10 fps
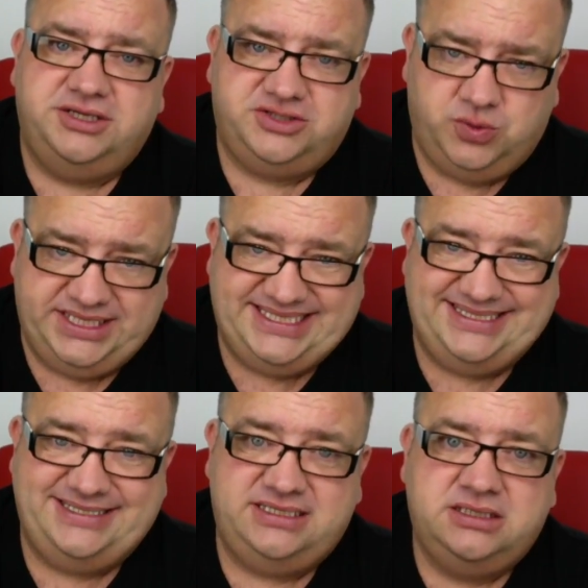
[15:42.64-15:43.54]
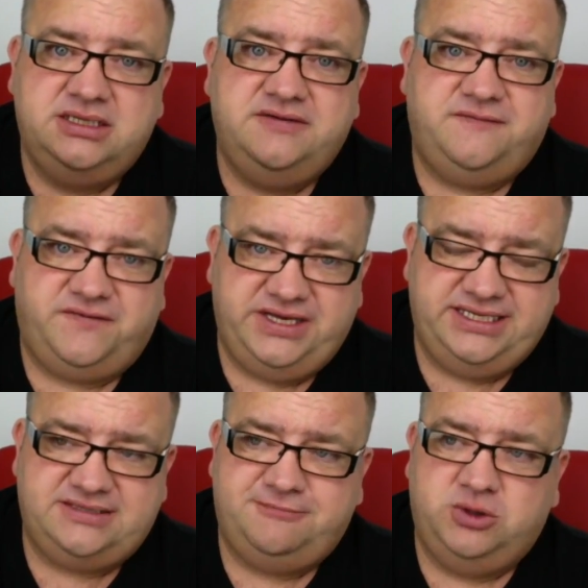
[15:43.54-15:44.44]
Twitter,
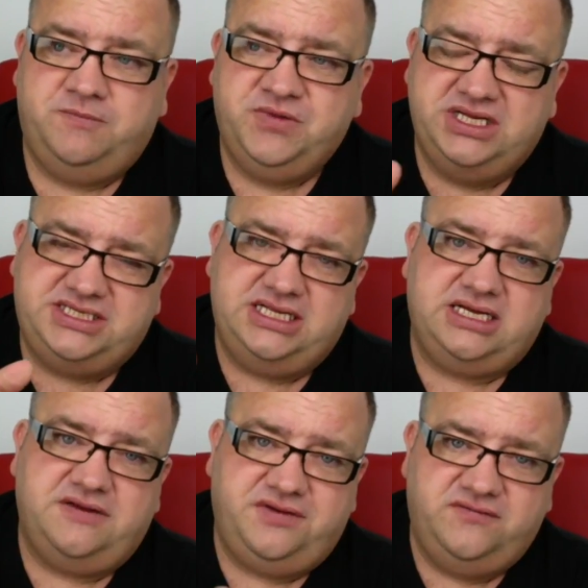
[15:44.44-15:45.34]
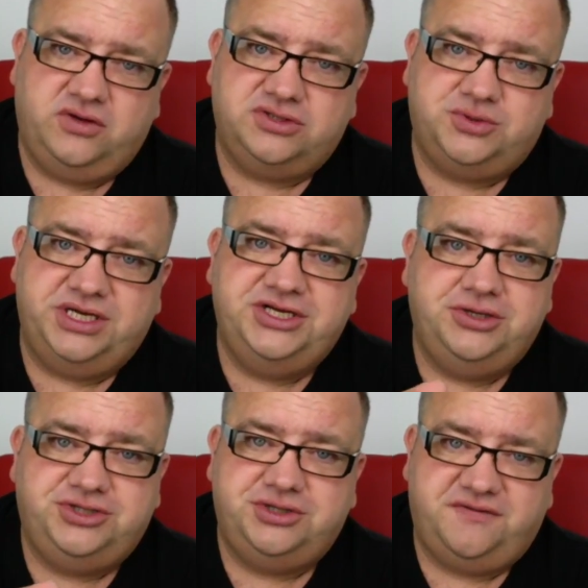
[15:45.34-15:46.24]
Facebook. You see, like if you've got Twitter,
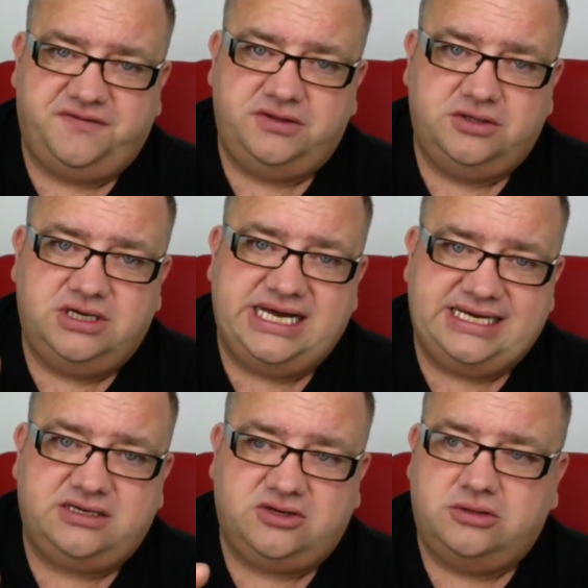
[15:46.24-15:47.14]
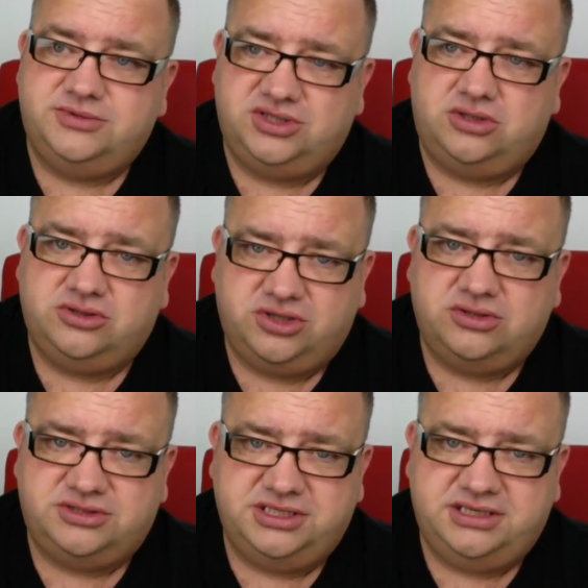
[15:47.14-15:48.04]
you should follow at KopTalk
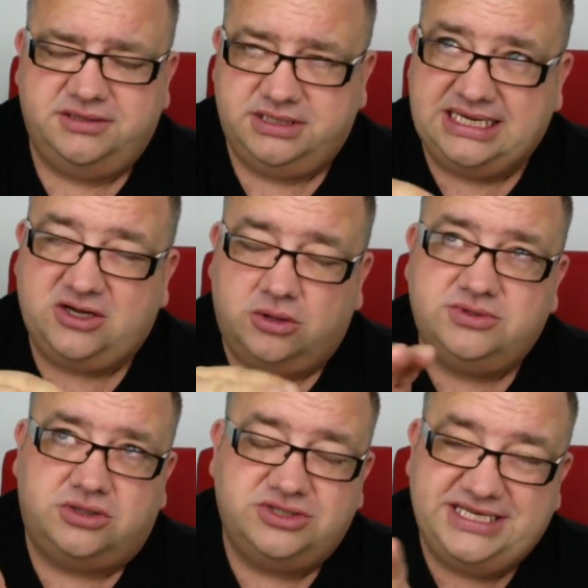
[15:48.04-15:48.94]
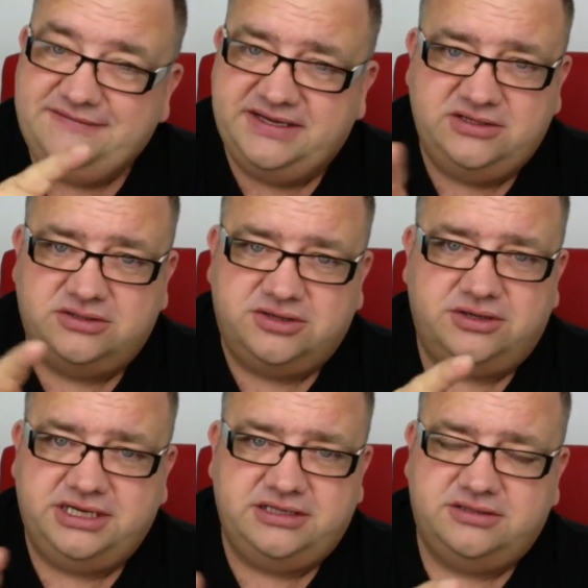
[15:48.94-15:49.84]
TV. No dot
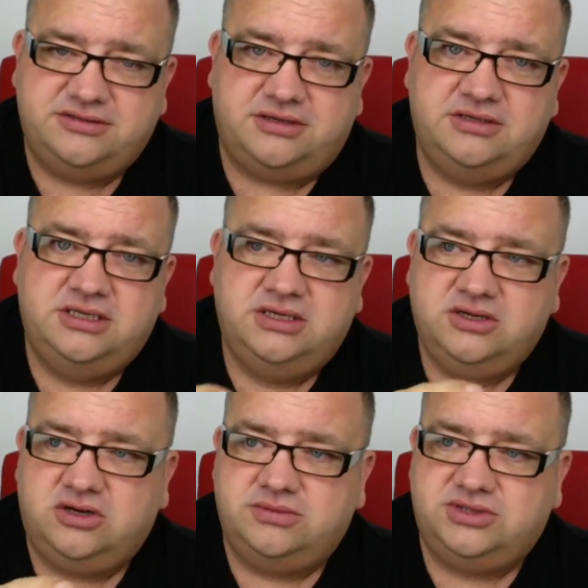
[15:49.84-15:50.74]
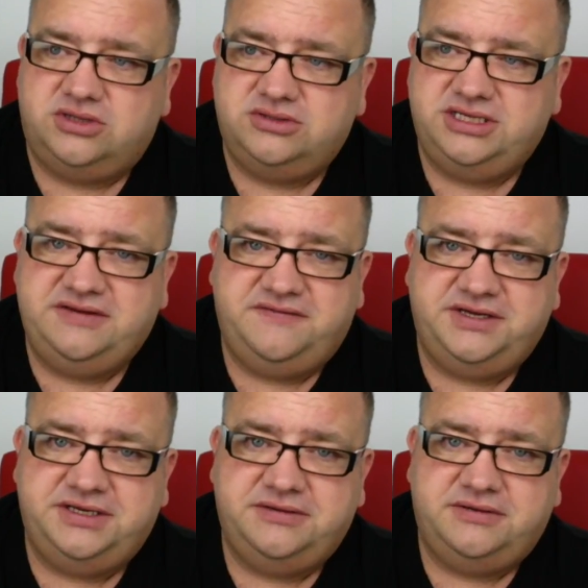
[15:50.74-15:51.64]
in it. No dot. KopTalk
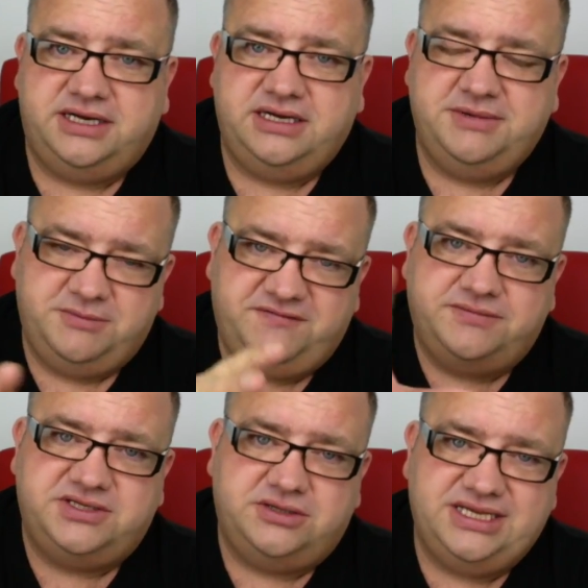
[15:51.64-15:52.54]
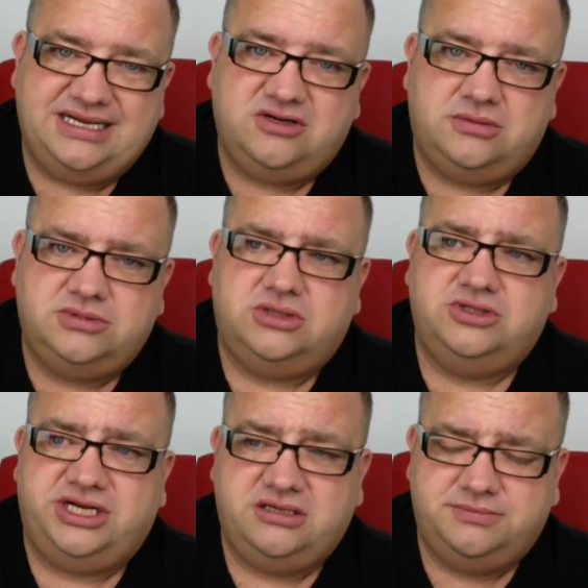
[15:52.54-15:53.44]
TV, right? I mean, we've obviously got the at KopTalk
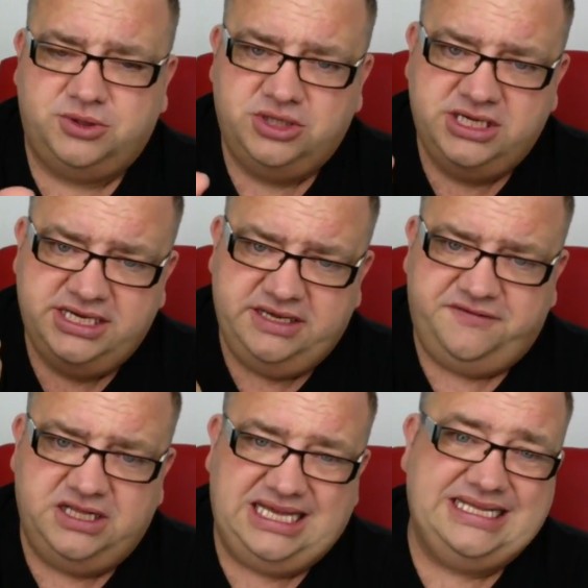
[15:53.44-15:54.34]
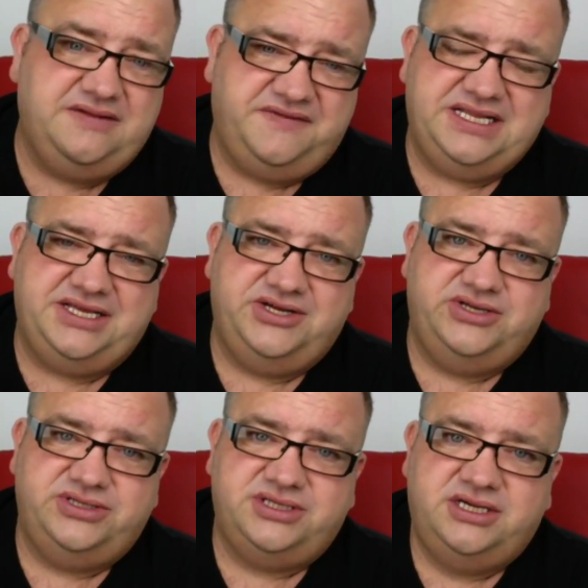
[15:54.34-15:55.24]
channel, but if you like the
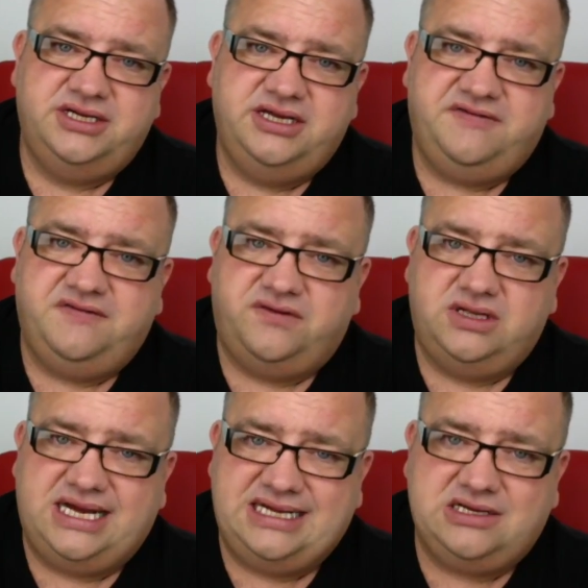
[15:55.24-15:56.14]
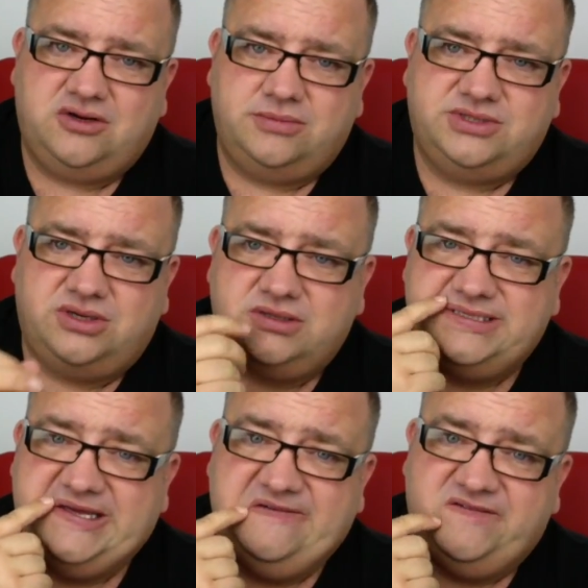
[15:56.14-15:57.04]
videos, if you follow at KopTalk
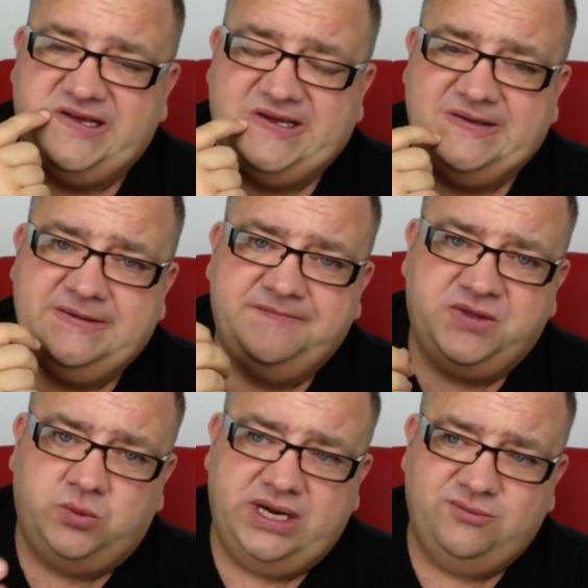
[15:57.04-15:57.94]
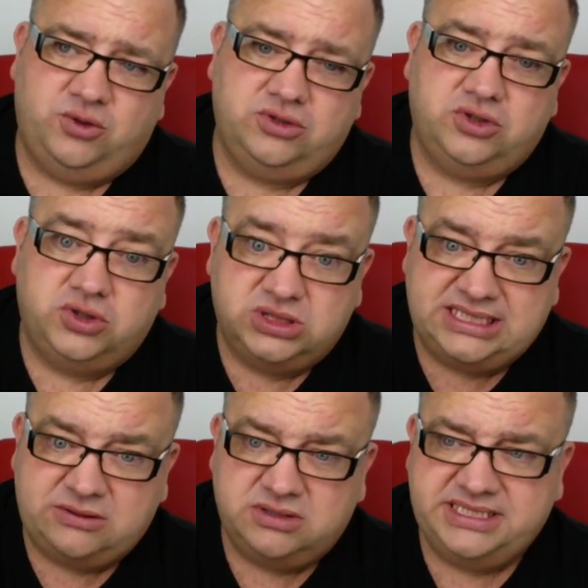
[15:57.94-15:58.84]
TV, when one goes
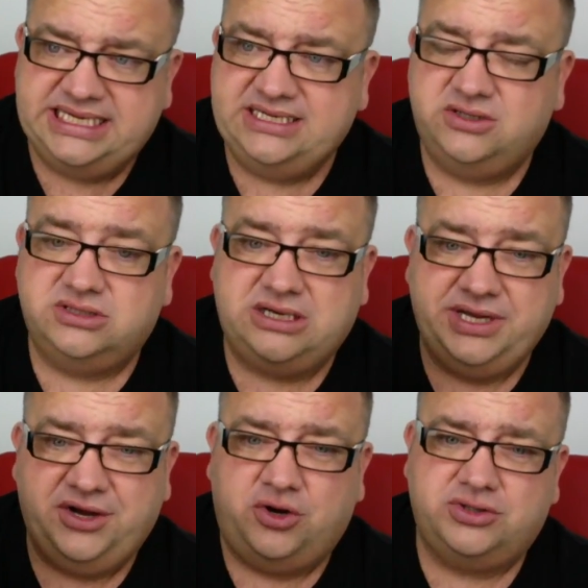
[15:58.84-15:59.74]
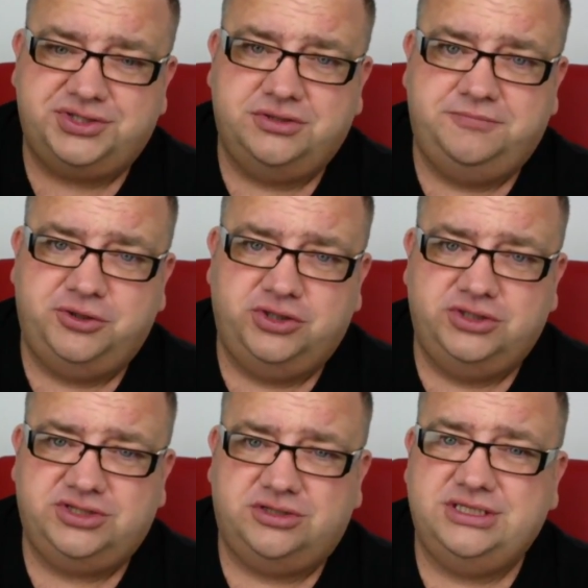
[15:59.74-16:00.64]
out, the minute it goes out, it auto
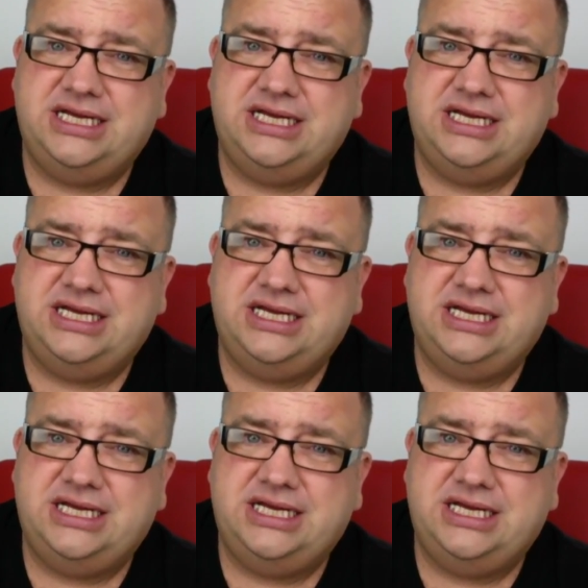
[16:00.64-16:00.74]
posts on